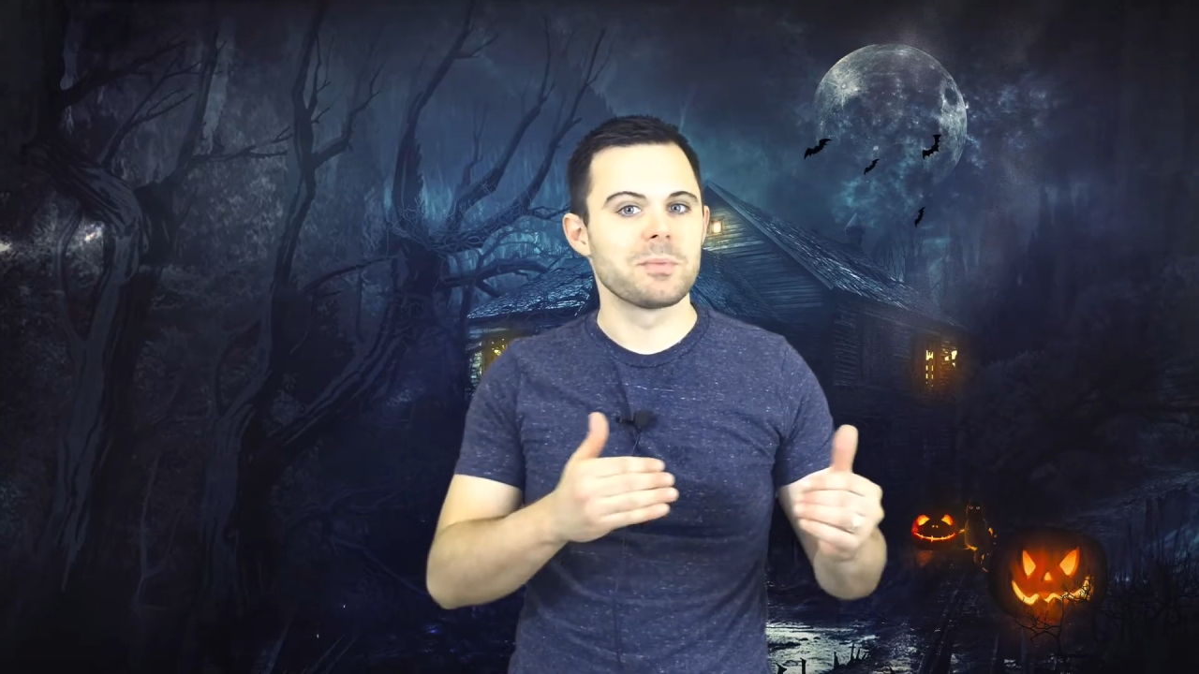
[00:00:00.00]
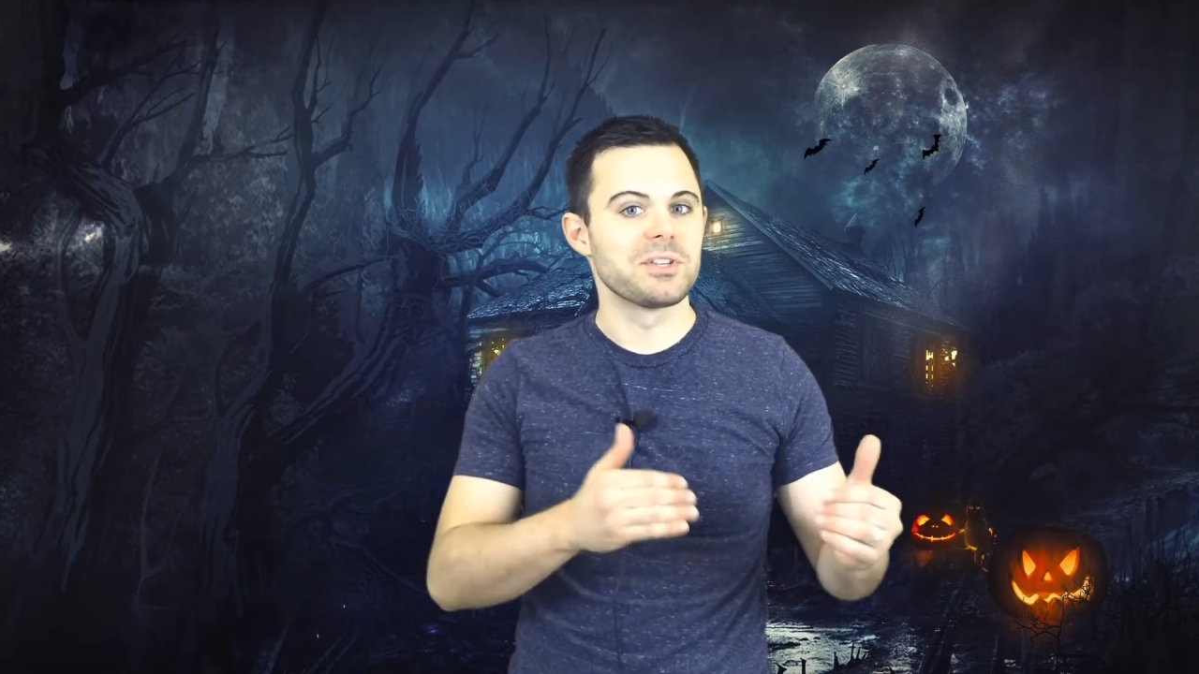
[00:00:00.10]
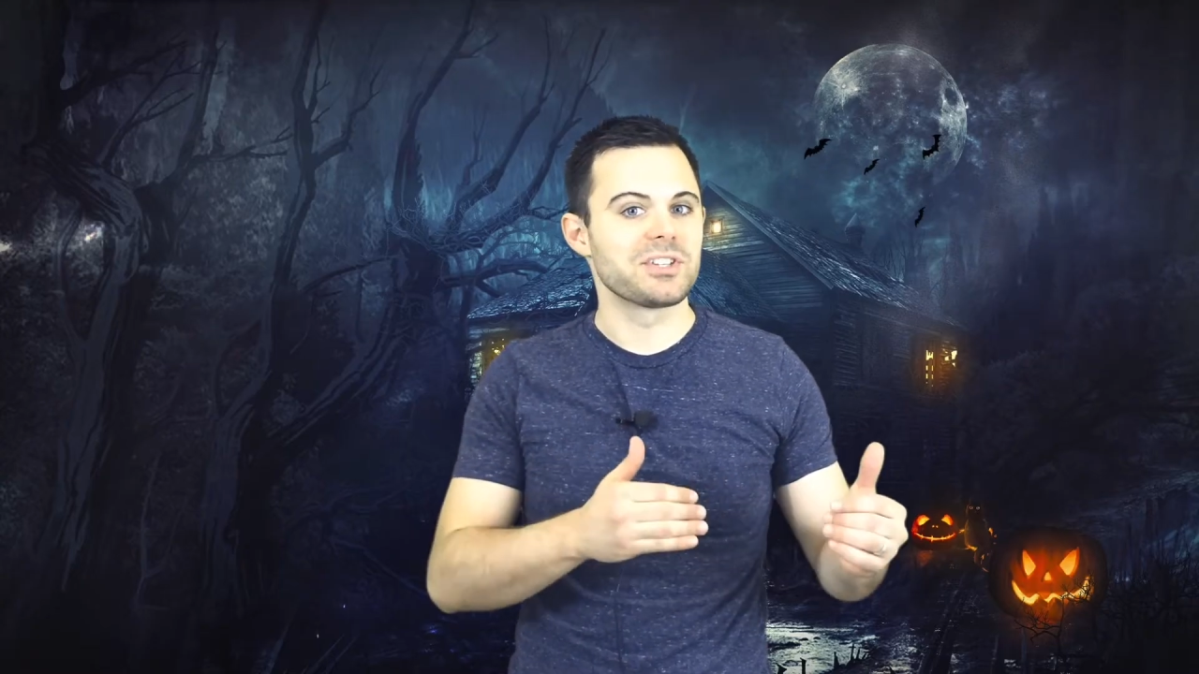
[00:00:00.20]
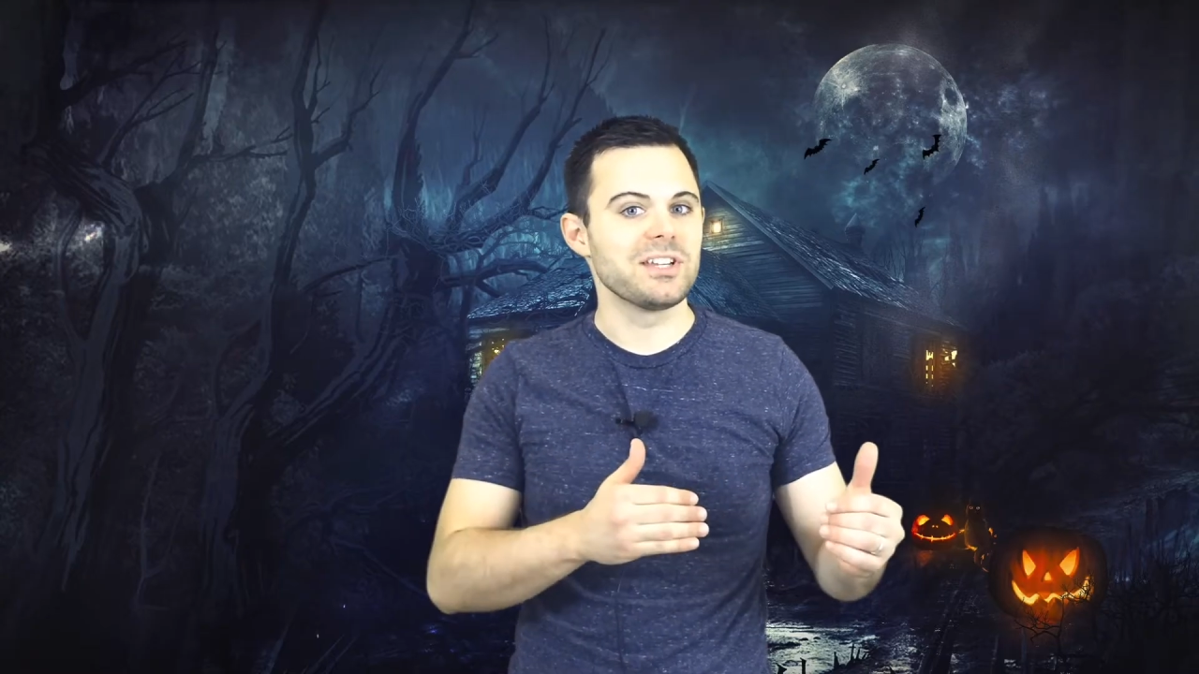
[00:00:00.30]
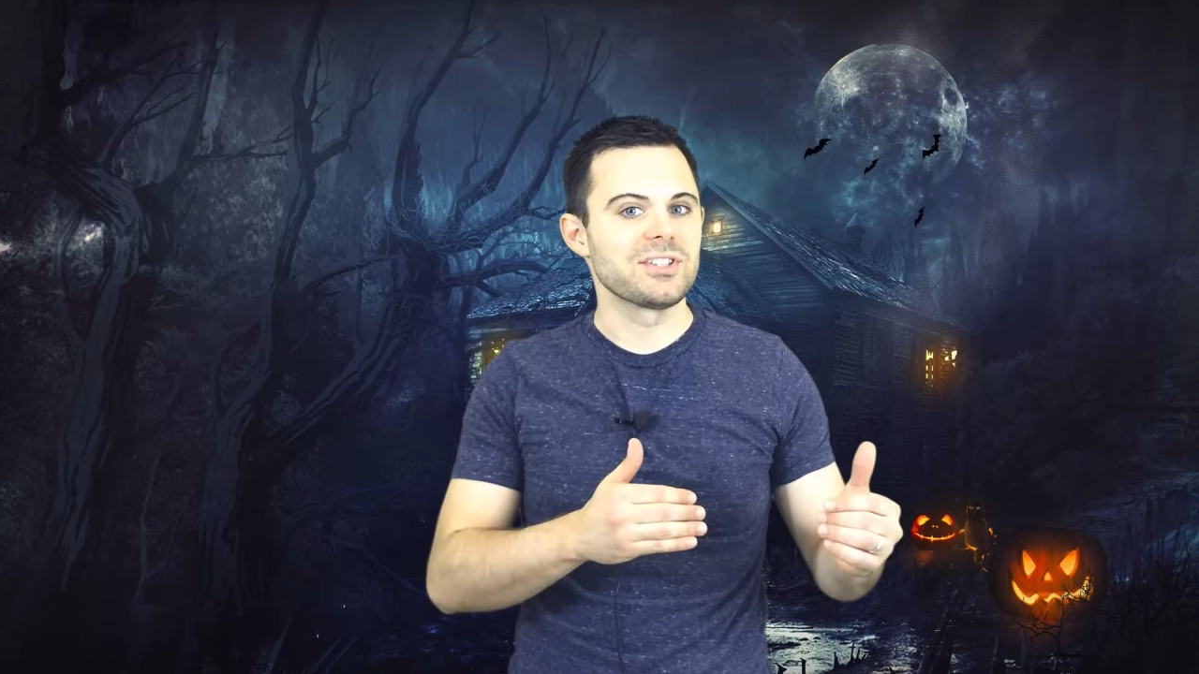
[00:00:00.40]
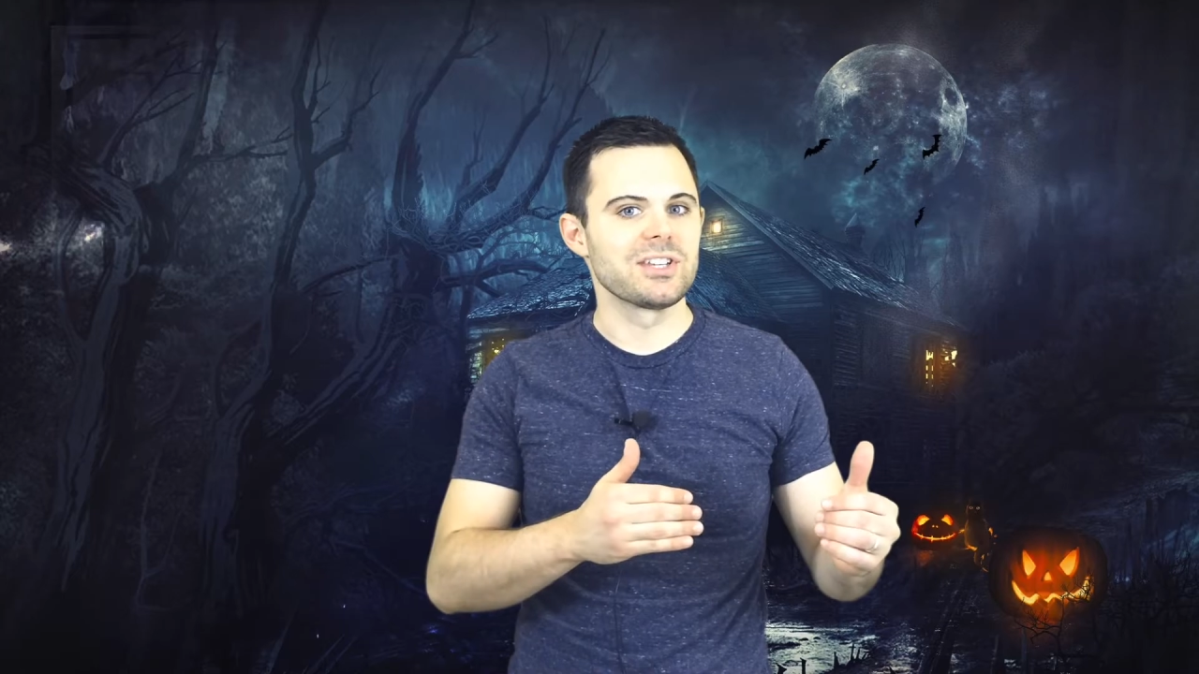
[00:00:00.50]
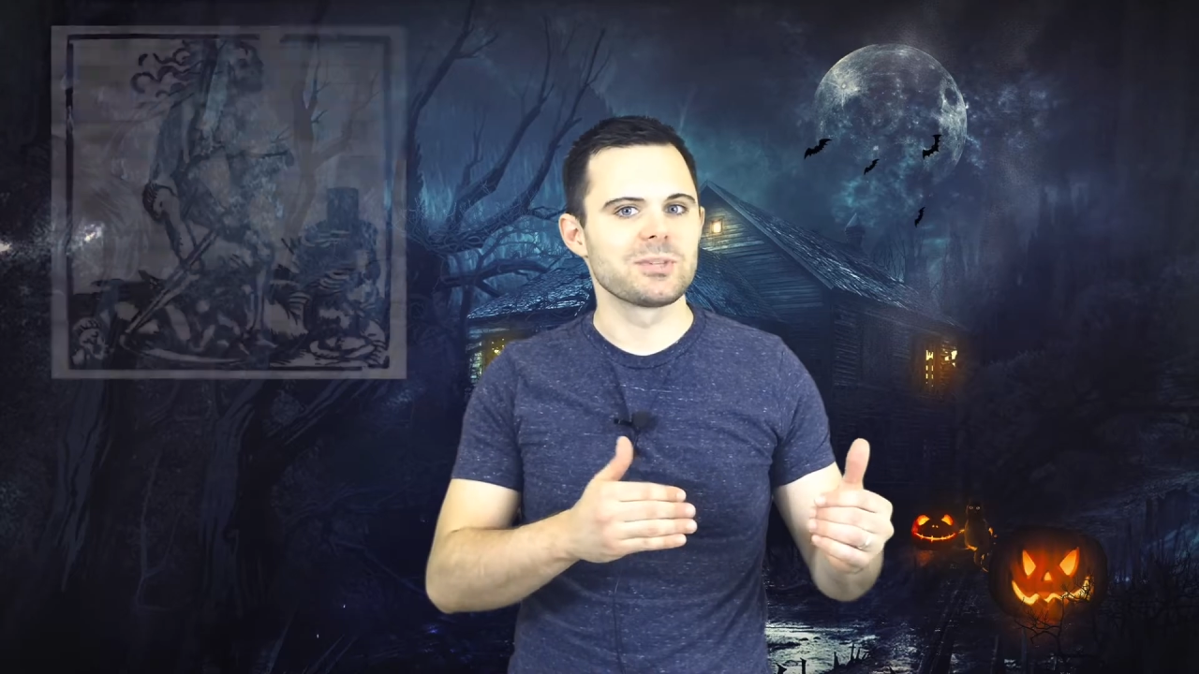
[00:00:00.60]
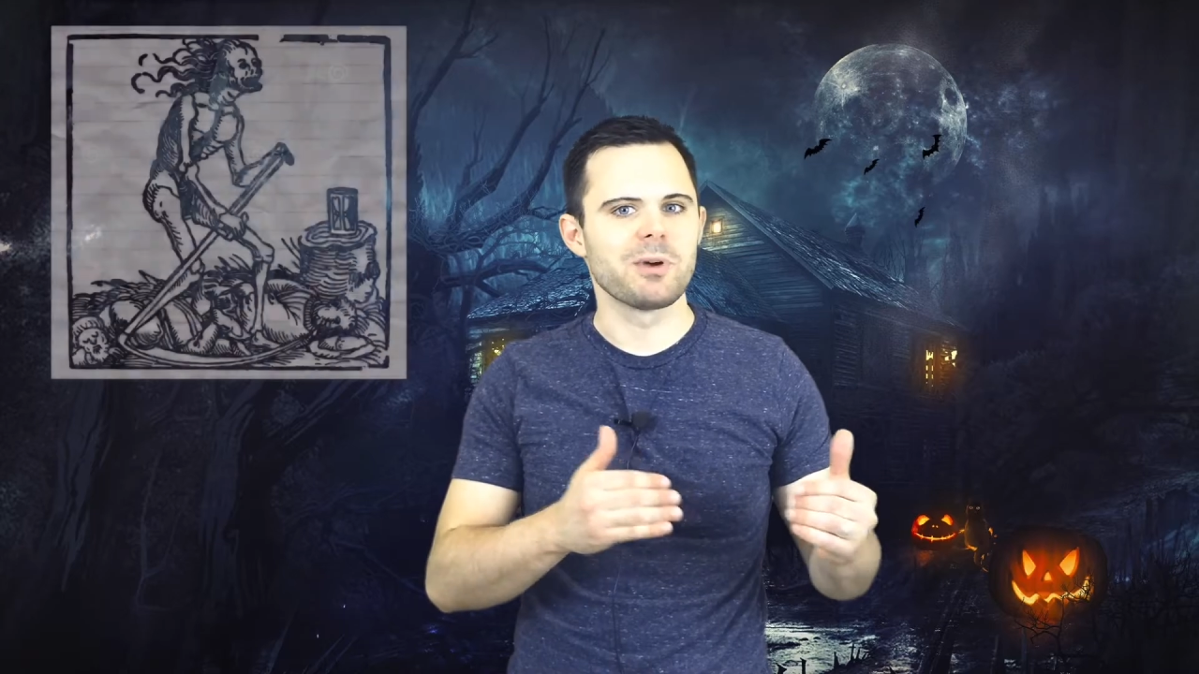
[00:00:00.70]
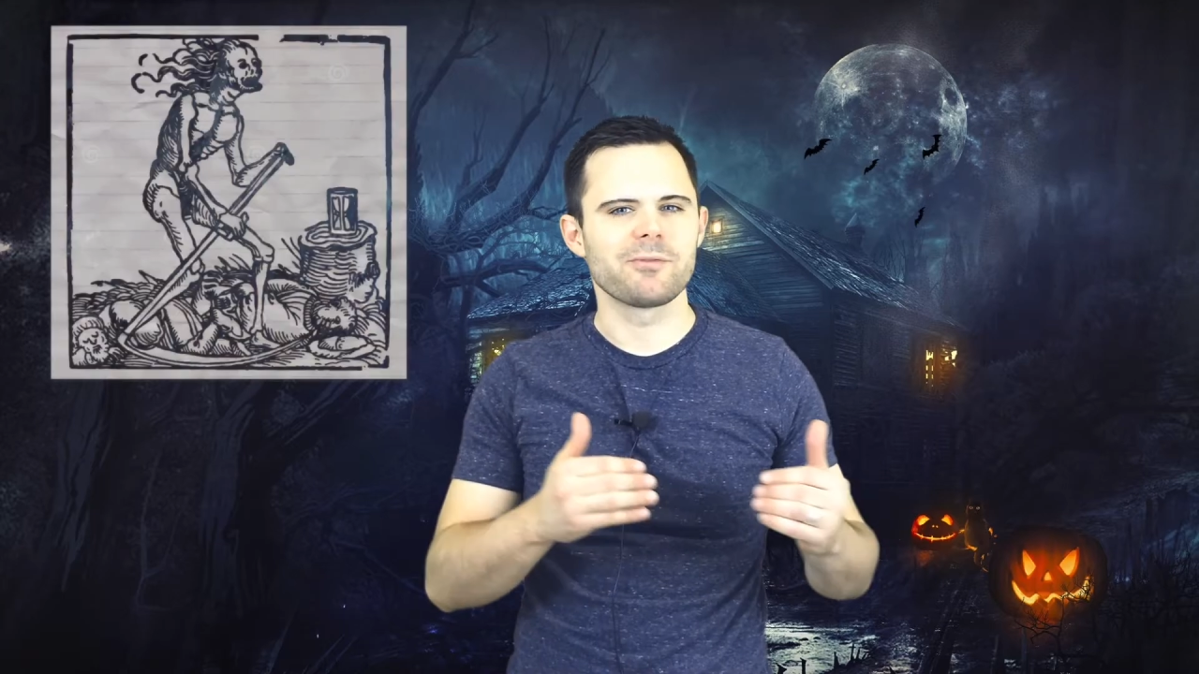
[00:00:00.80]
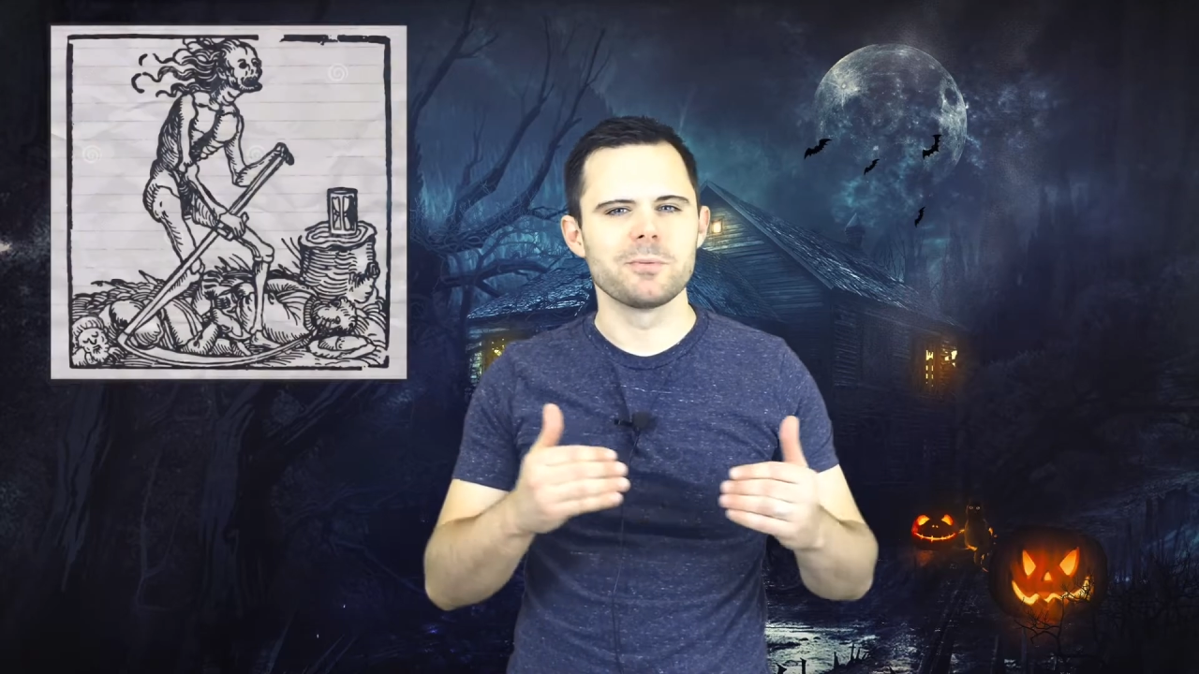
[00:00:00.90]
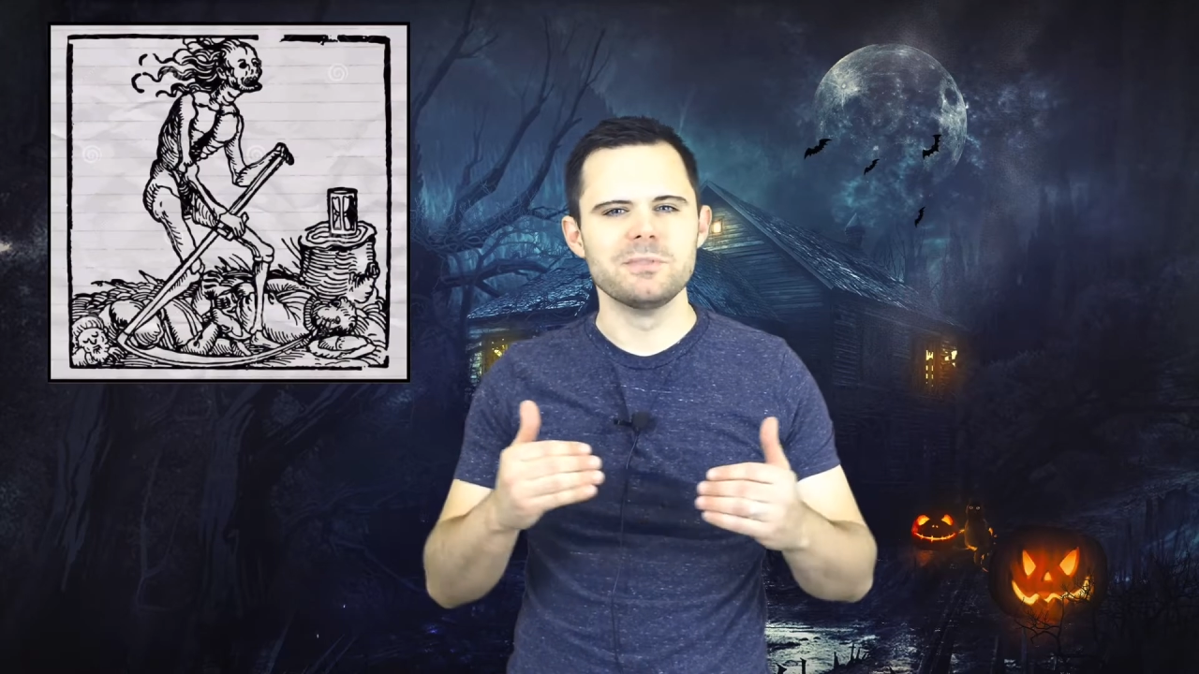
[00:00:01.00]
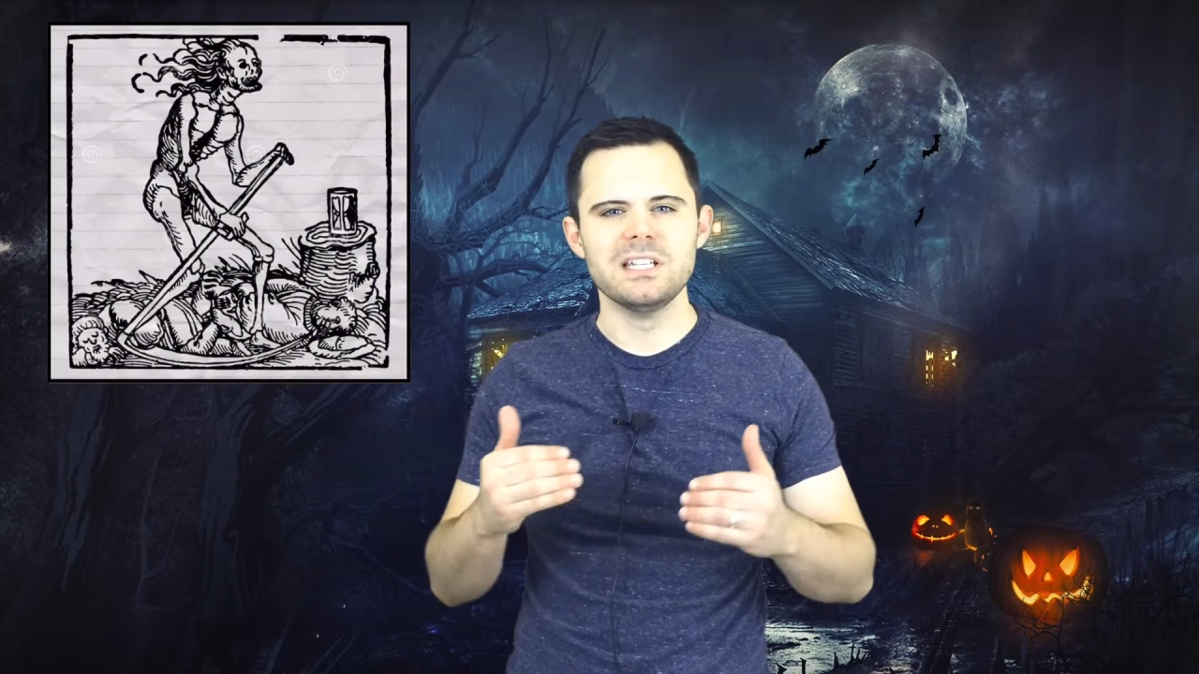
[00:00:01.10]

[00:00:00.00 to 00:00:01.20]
diseases but from